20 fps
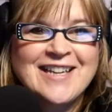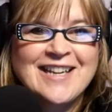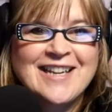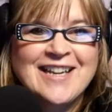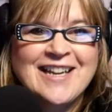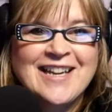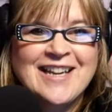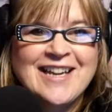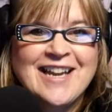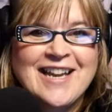
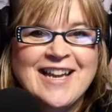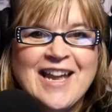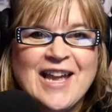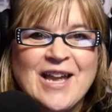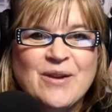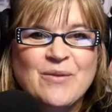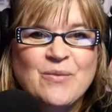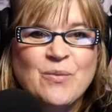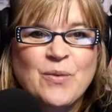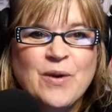And
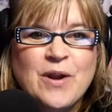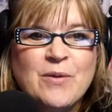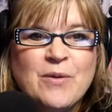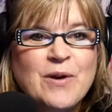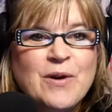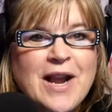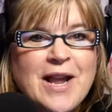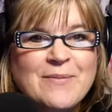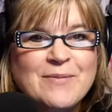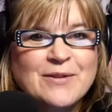we were
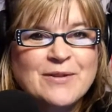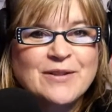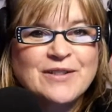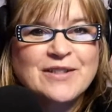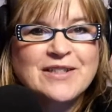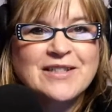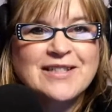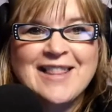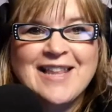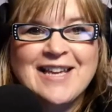able to
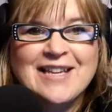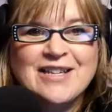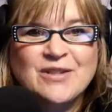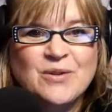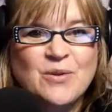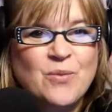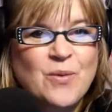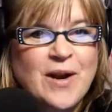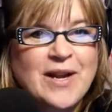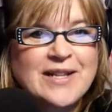take that to
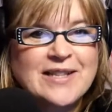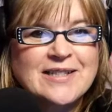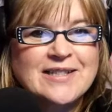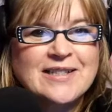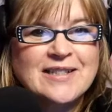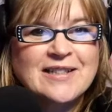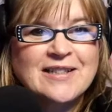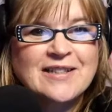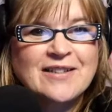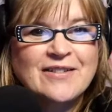White's
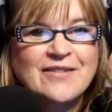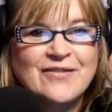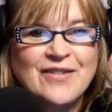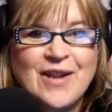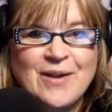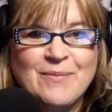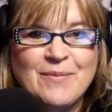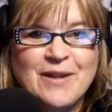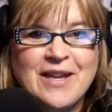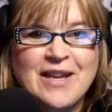
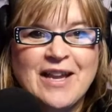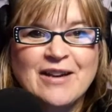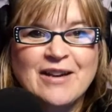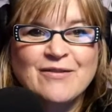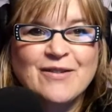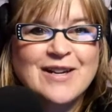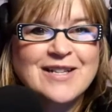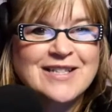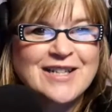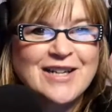Family and
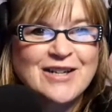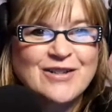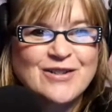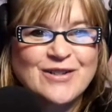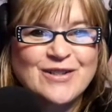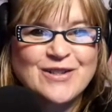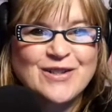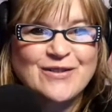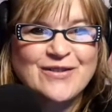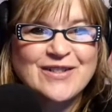Residential
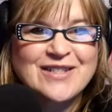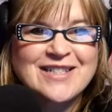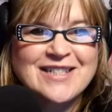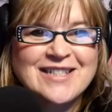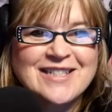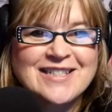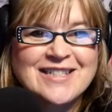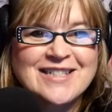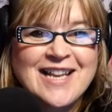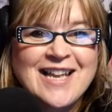
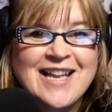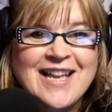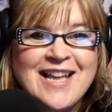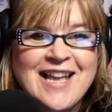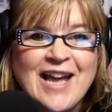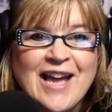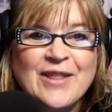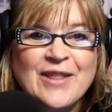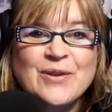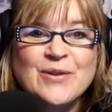Services
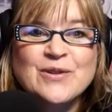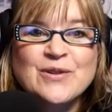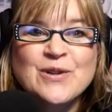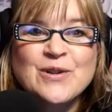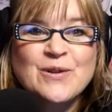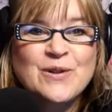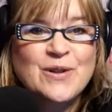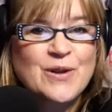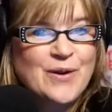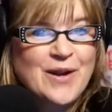at their new
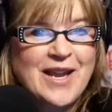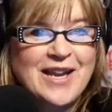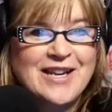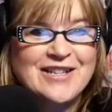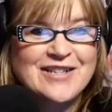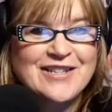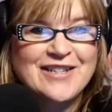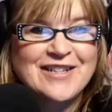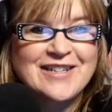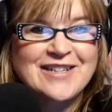
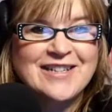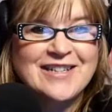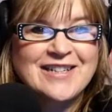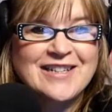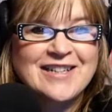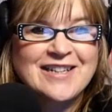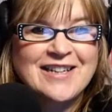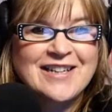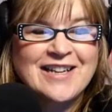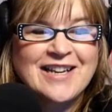location
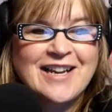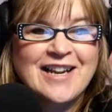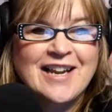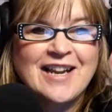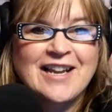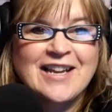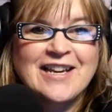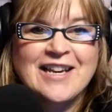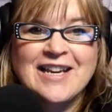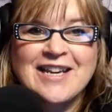
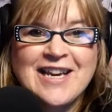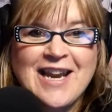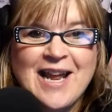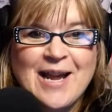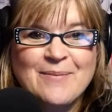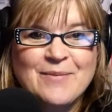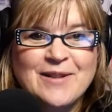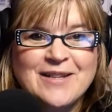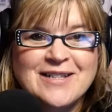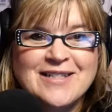in
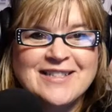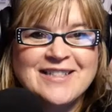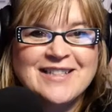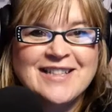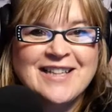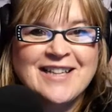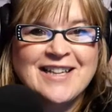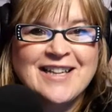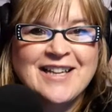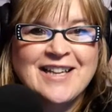Indianapolis.
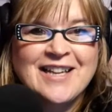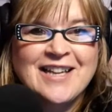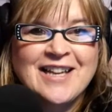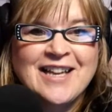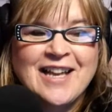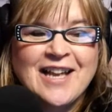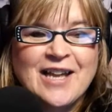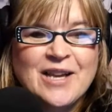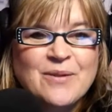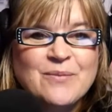
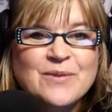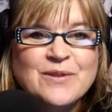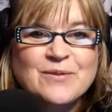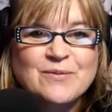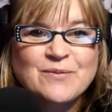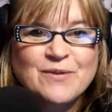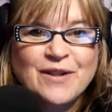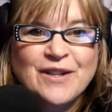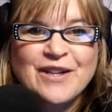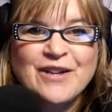And it was
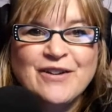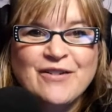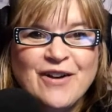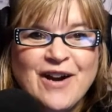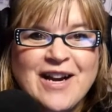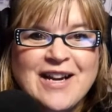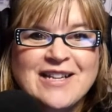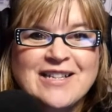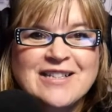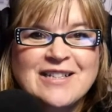really
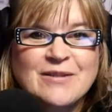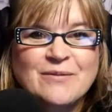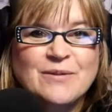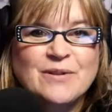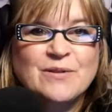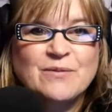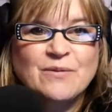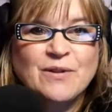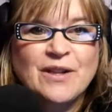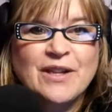great. It was
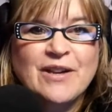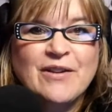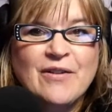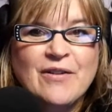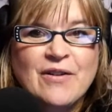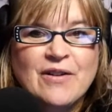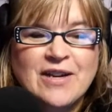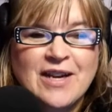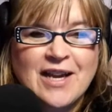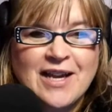really
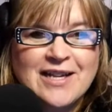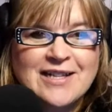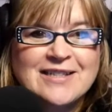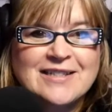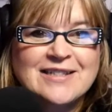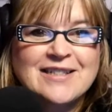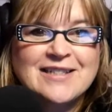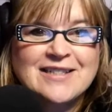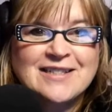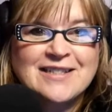nice to
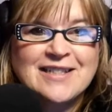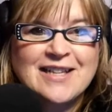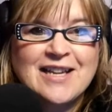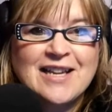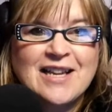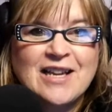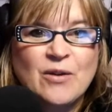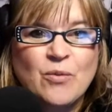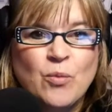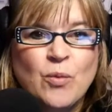see
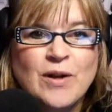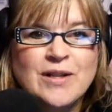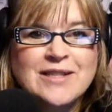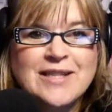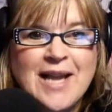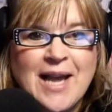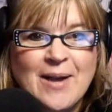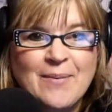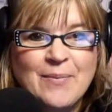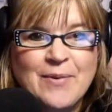what's
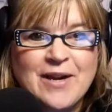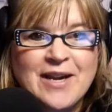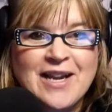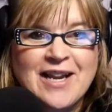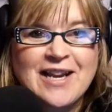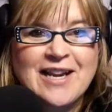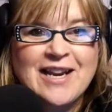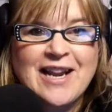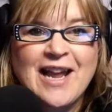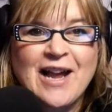happening,
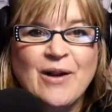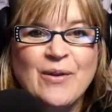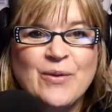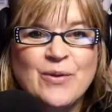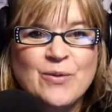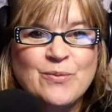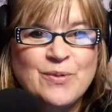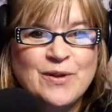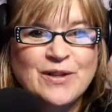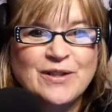how they're
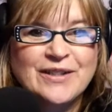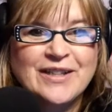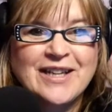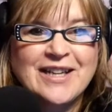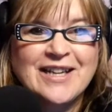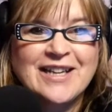building,